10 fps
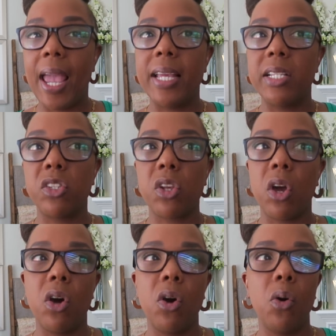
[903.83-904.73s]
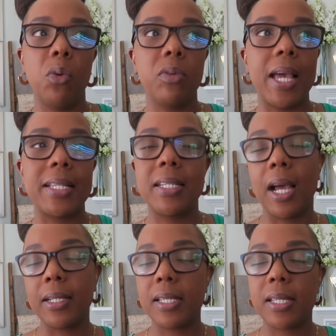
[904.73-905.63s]
And so that's
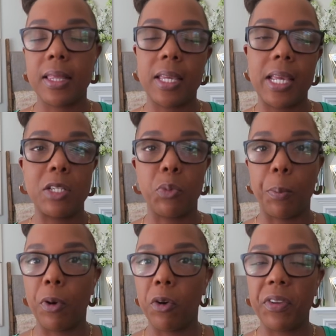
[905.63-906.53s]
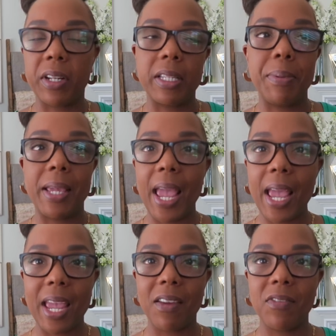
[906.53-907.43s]
not to say the kids were perfectly
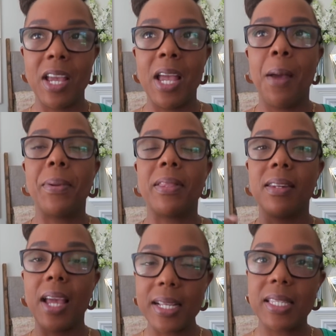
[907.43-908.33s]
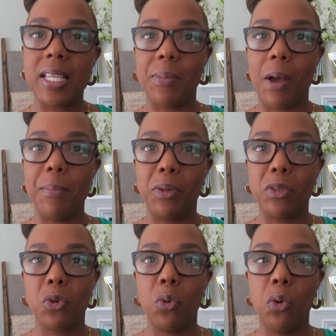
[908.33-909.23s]
behaved, but the nice thing about middle
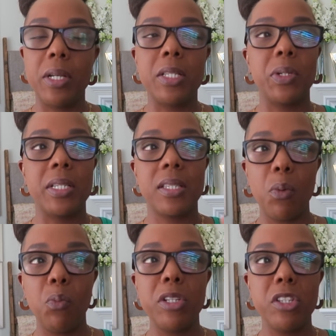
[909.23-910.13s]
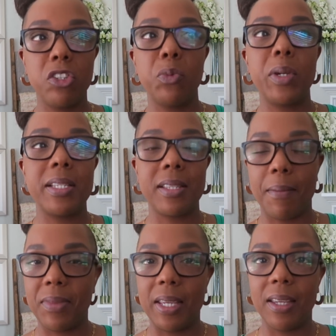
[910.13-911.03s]
school is when someone's doing
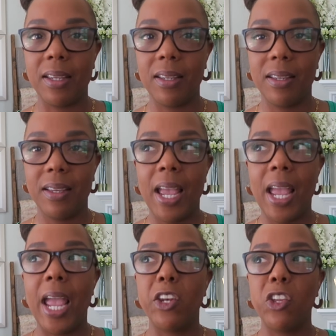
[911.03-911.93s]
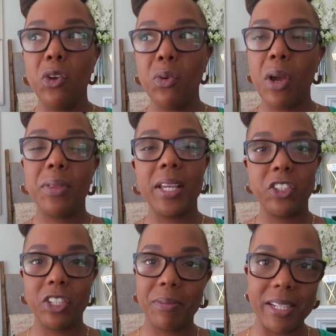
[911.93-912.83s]
something and you know they
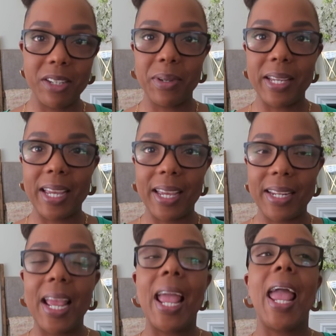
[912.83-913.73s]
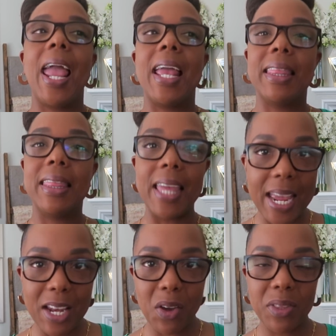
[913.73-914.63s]
shouldn't be doing it, and
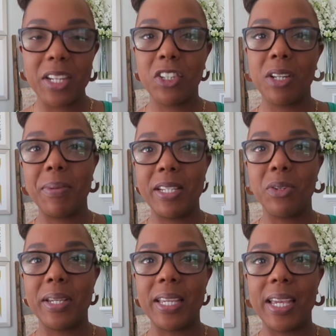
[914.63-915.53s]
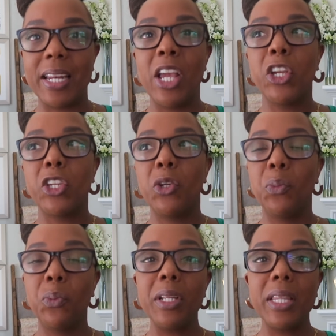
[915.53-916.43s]
they know they shouldn't be doing it, you
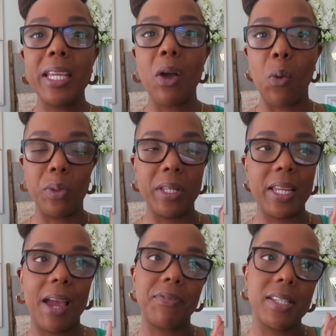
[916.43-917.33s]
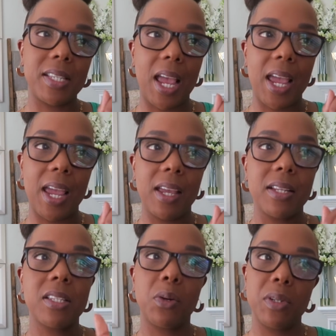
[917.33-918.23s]
really only have to
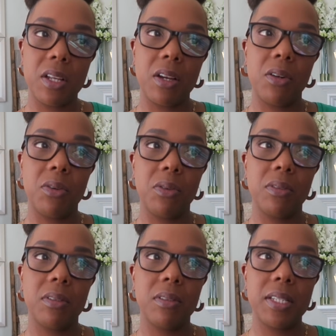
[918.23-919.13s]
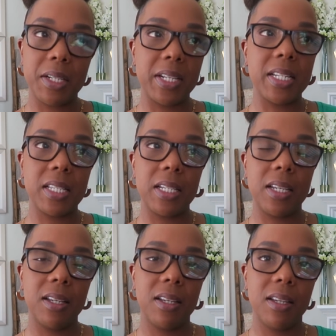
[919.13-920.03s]
say, so-and-so,
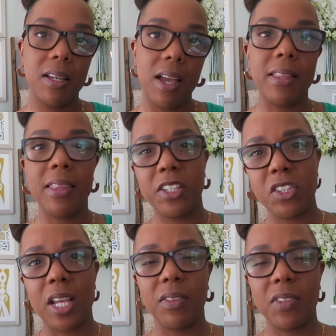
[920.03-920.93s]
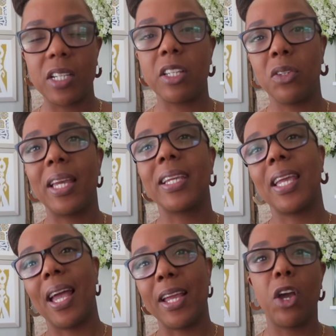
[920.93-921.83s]
seriously? And then they just kind of look at you like,
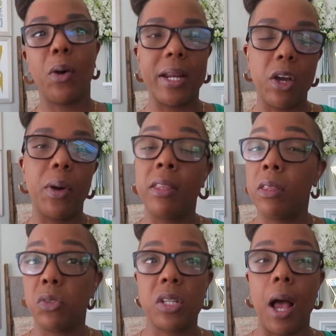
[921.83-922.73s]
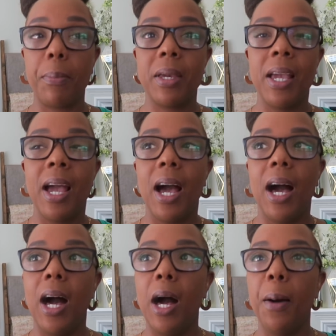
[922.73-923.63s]
yeah, I know, I know. And then they'll stop.
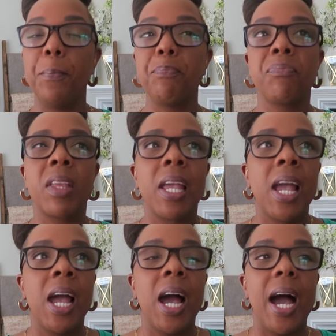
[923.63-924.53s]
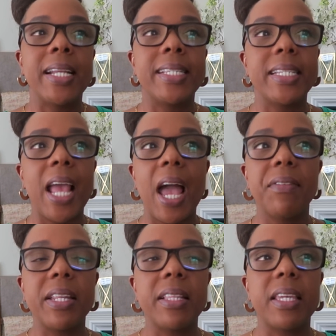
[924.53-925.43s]
I didn't
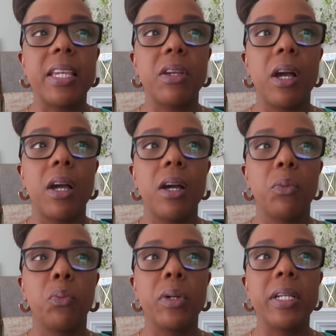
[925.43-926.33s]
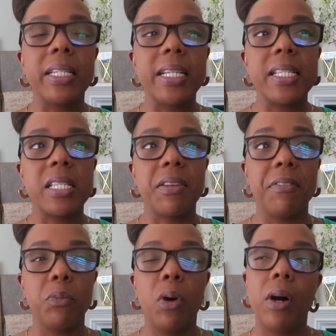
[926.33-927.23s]
have anything really,
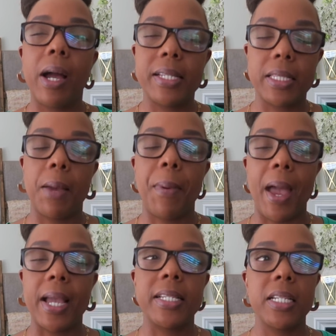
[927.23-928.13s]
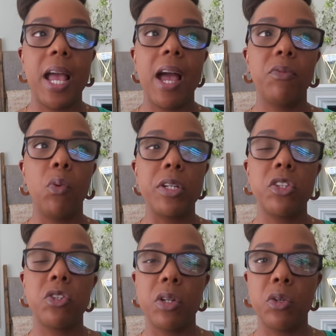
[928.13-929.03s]
well, I take that back. I did have one
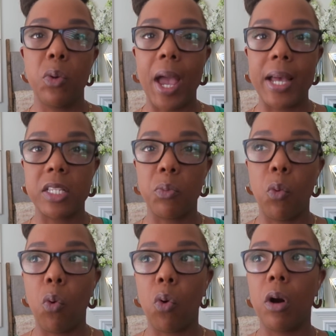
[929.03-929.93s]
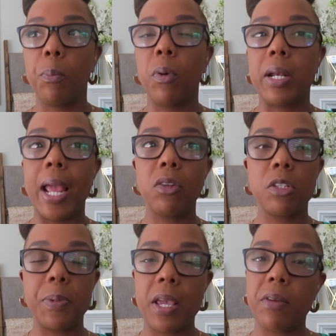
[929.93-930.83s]
student who had some more
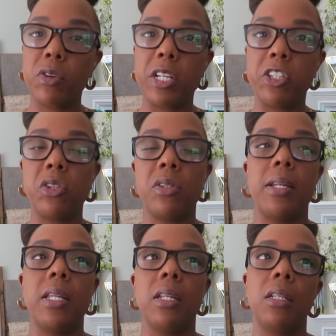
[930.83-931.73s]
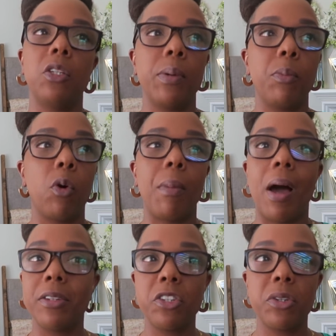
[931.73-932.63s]
pronounced behavior issues that needed a little bit more
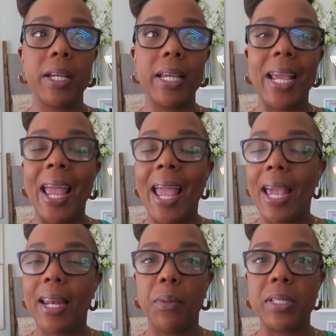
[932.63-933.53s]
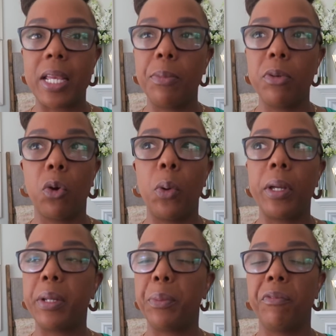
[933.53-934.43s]
monitoring. And I was able to
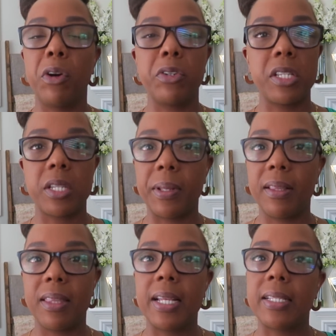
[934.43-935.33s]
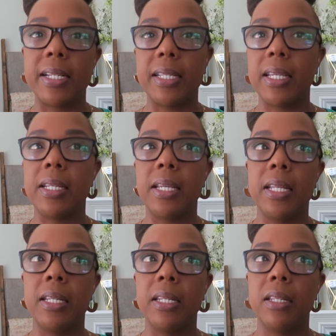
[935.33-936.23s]
quickly revert to some of the things I did
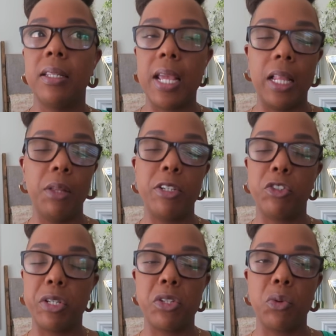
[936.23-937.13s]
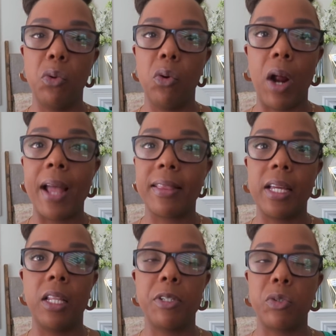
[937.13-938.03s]
in the elementary school or at
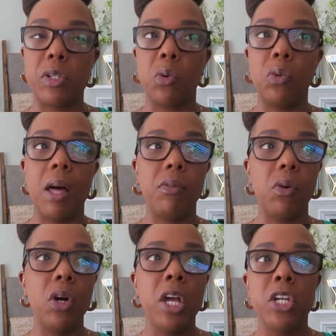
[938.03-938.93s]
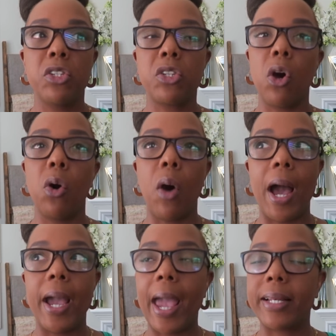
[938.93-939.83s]
the elementary school level. So
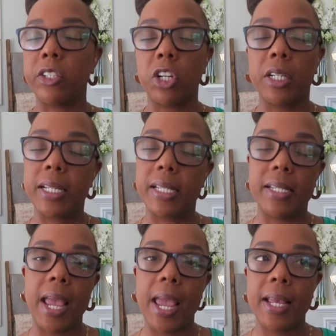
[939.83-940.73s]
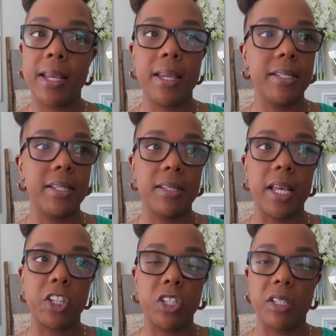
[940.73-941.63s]
I had to chunk his day into
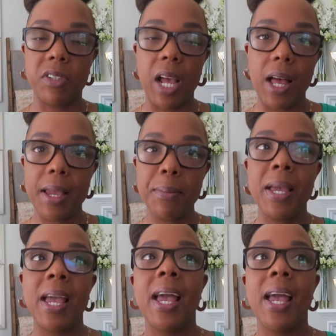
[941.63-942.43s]
sections of time.